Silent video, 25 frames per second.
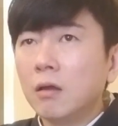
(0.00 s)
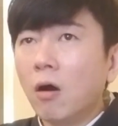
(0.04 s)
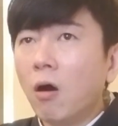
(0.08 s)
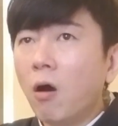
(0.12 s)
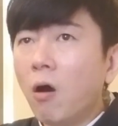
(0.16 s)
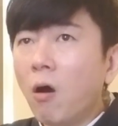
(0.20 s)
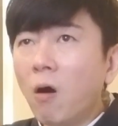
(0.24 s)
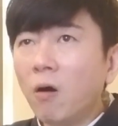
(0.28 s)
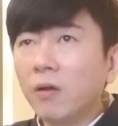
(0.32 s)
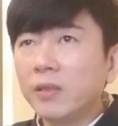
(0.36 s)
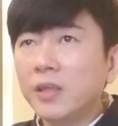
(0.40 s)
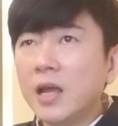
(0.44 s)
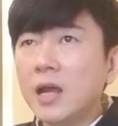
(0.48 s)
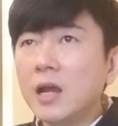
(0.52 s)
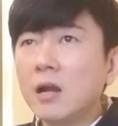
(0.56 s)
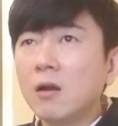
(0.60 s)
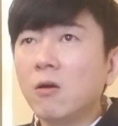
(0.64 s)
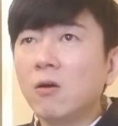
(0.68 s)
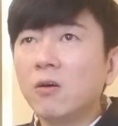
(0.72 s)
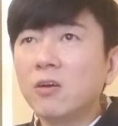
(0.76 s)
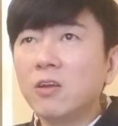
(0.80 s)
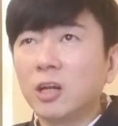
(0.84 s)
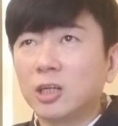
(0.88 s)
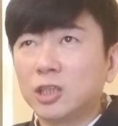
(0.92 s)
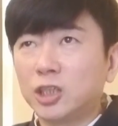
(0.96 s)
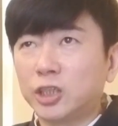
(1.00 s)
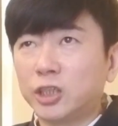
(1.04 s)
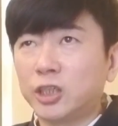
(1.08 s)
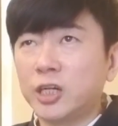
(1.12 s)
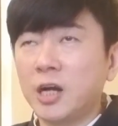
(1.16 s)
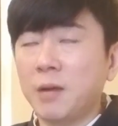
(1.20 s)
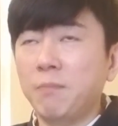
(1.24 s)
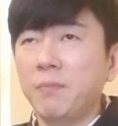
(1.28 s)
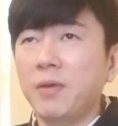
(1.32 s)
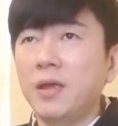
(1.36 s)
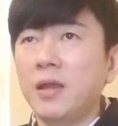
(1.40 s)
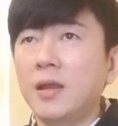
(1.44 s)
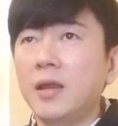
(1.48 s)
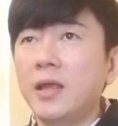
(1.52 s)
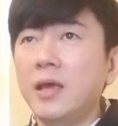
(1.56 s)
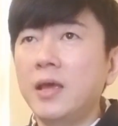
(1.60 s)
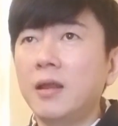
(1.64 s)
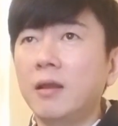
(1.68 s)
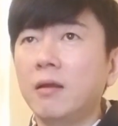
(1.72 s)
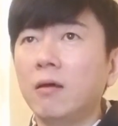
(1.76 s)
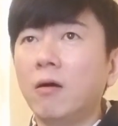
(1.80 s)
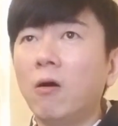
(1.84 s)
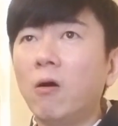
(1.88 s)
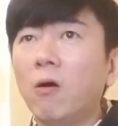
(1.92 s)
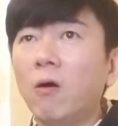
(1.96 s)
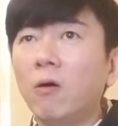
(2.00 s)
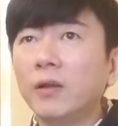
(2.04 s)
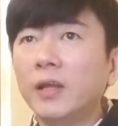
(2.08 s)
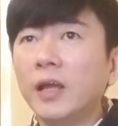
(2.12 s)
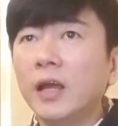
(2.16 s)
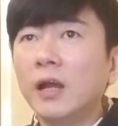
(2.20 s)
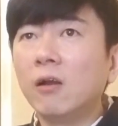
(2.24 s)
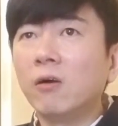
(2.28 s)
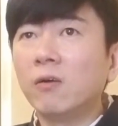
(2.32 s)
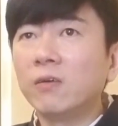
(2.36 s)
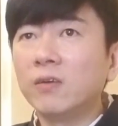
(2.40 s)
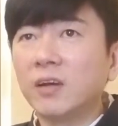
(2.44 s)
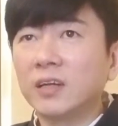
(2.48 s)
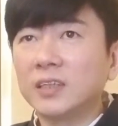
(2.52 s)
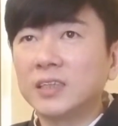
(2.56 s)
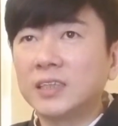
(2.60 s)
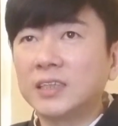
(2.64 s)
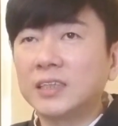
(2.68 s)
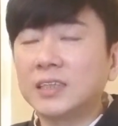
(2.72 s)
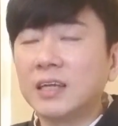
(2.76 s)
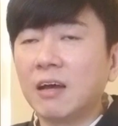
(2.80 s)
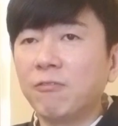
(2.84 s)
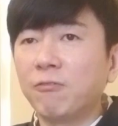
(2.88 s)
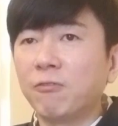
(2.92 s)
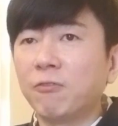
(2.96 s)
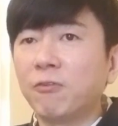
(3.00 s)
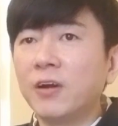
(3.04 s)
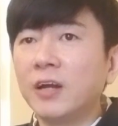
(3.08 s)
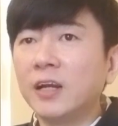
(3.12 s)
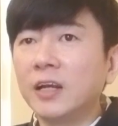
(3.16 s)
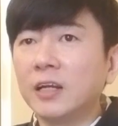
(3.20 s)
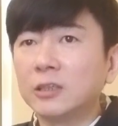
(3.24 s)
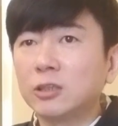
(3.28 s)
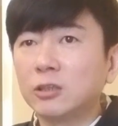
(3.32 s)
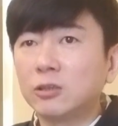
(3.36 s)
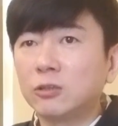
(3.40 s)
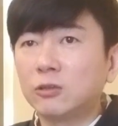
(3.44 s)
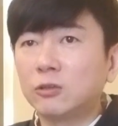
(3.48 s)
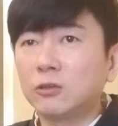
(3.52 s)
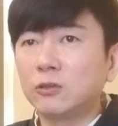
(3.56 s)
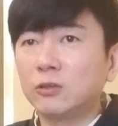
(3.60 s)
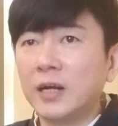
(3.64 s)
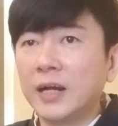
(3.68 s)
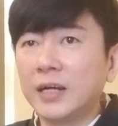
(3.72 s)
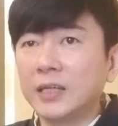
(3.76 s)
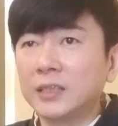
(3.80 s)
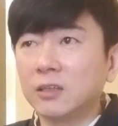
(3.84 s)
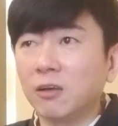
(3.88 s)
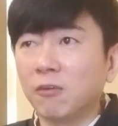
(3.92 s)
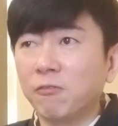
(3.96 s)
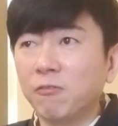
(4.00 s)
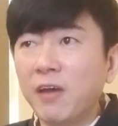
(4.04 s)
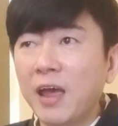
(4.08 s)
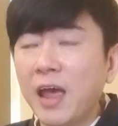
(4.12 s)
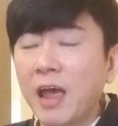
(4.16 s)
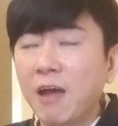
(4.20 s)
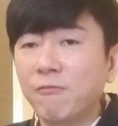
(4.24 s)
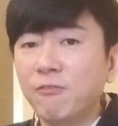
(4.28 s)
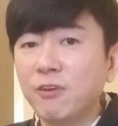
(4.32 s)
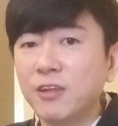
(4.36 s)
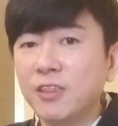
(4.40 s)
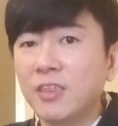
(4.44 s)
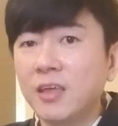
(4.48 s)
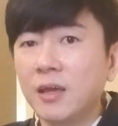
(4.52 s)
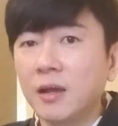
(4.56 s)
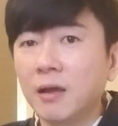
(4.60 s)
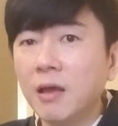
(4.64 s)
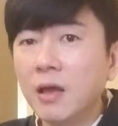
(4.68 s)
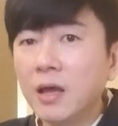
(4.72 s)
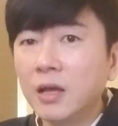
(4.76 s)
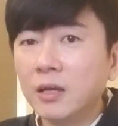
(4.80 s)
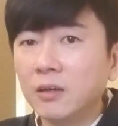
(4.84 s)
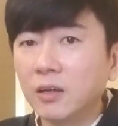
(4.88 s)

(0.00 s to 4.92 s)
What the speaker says: All day long, you're trapped in it. All day long, you're suffering the stress of everything.